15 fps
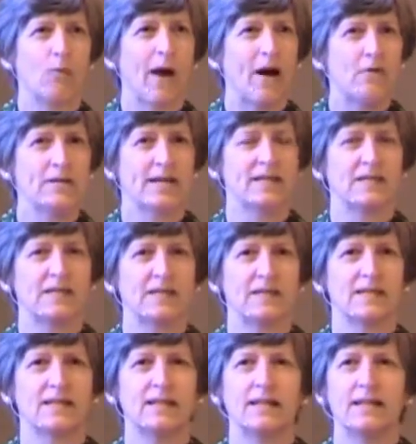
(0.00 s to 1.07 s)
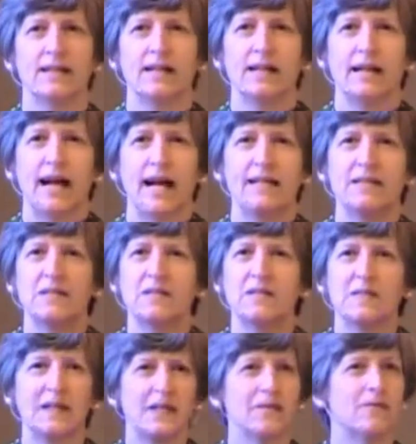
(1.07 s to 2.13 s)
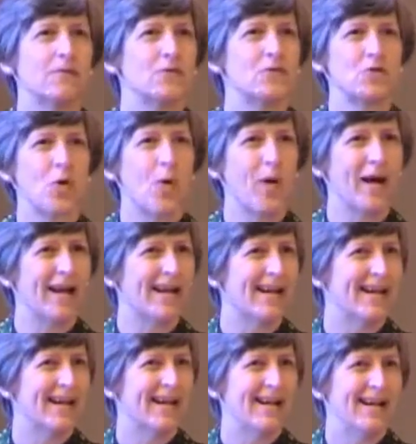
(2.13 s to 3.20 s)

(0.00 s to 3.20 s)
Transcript: around us, and to sing for joy,